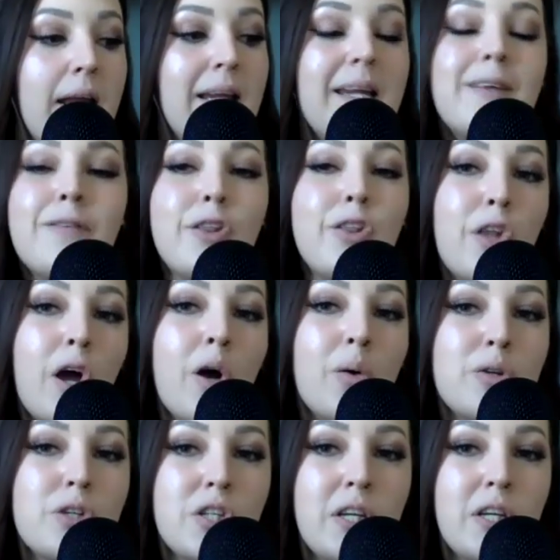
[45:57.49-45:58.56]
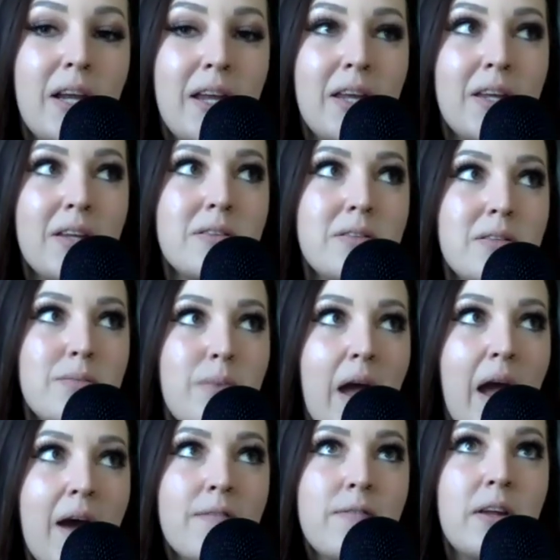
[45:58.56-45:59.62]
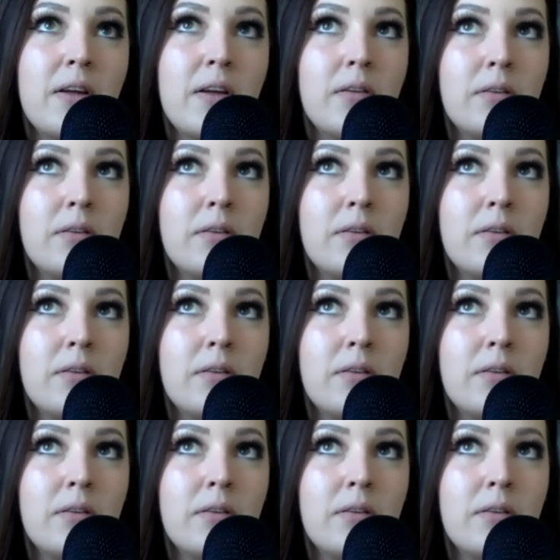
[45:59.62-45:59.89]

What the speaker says: even though she is having